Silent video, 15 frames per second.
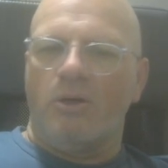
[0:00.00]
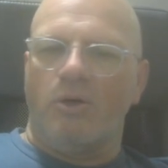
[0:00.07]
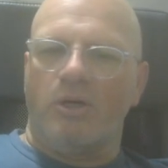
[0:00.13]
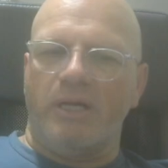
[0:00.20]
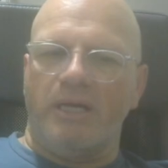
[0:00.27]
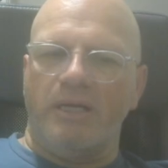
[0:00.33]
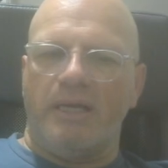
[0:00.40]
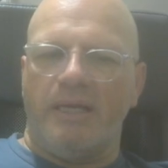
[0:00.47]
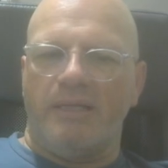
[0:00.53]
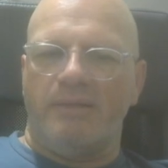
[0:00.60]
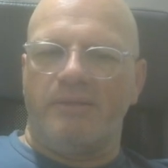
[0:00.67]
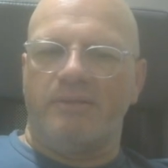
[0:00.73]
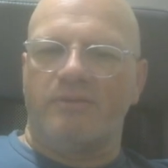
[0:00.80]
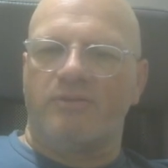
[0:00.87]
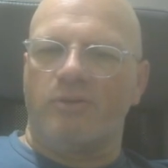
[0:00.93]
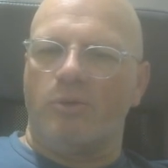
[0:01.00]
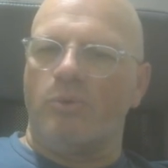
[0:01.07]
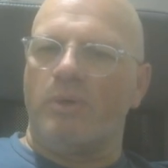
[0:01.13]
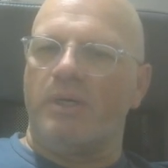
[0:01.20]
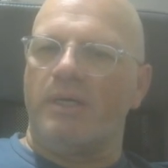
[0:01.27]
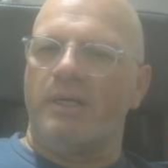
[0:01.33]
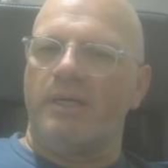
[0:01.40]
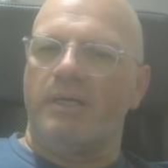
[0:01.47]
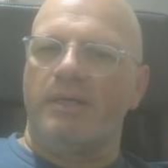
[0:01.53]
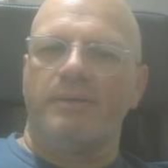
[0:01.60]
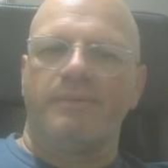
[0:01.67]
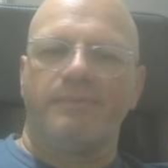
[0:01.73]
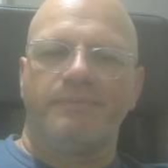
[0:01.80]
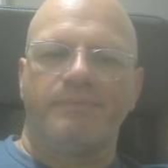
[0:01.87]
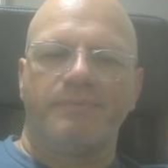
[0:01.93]
Okay, and so
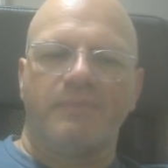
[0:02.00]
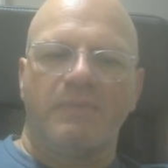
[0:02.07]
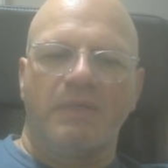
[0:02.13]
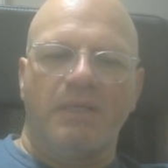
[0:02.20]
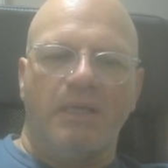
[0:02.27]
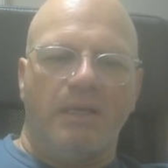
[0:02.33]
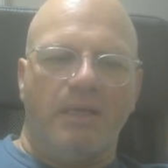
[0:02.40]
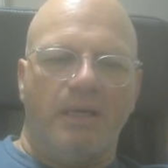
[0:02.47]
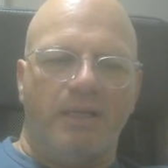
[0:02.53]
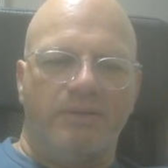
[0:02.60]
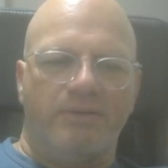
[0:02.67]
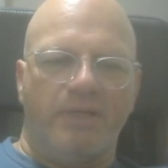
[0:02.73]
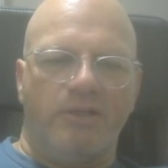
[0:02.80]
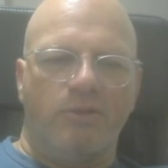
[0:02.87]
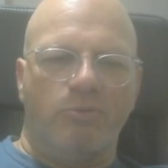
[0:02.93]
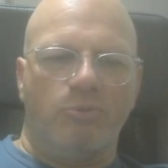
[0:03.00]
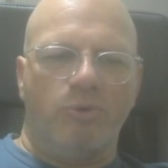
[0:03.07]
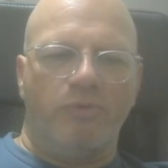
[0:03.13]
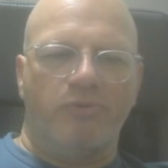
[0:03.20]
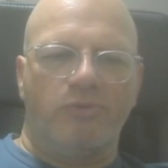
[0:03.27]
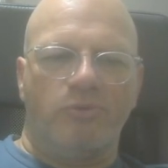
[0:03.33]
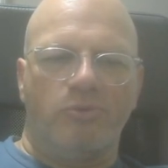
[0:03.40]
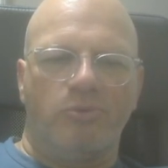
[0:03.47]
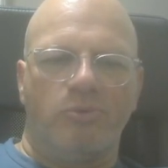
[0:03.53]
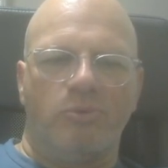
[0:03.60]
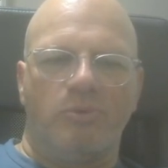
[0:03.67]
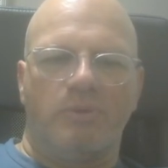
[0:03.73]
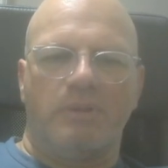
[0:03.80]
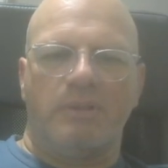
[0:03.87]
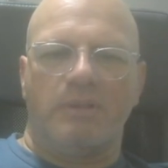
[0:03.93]
and then you move
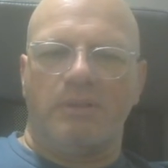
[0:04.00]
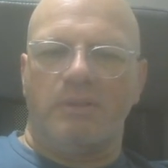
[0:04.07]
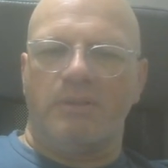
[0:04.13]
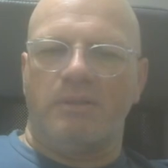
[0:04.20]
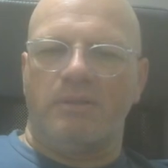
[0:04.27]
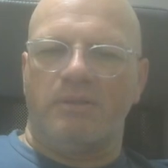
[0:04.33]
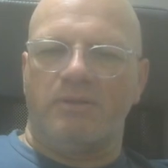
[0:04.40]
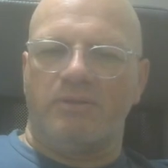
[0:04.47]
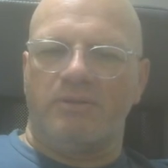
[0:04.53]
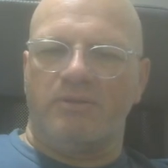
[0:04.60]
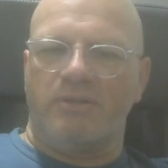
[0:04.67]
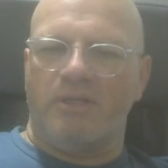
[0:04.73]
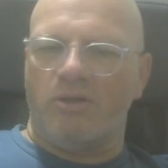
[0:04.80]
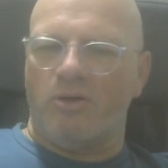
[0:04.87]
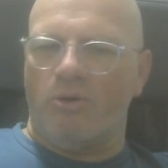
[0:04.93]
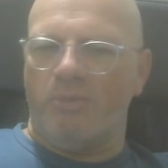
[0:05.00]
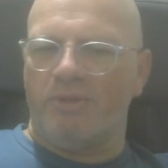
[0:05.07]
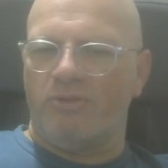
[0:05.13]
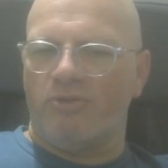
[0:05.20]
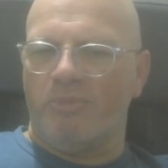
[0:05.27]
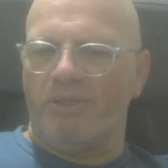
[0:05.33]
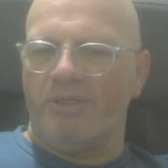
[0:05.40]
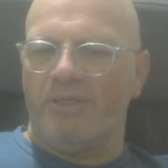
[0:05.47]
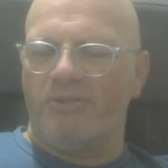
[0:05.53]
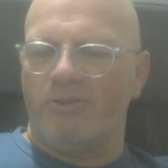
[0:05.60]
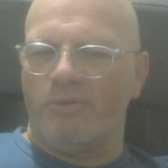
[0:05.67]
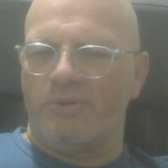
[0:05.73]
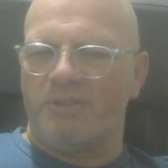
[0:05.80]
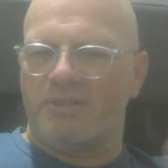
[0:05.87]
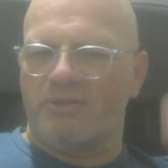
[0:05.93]
to the common
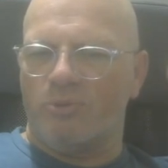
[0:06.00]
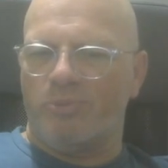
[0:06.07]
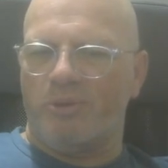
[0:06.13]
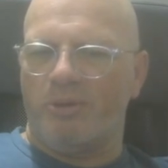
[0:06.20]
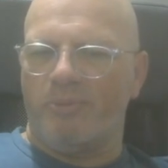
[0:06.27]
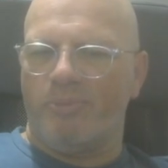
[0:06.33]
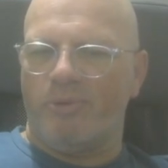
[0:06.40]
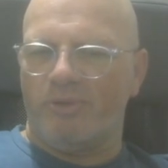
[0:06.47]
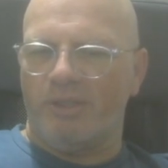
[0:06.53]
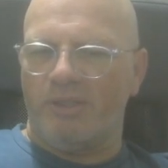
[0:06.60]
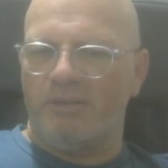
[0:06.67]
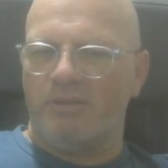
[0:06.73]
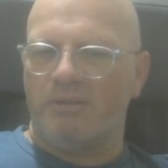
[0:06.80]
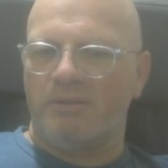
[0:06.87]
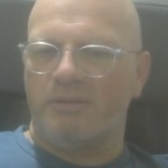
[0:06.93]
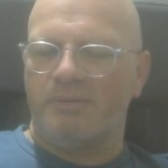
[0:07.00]
denominator. It's super important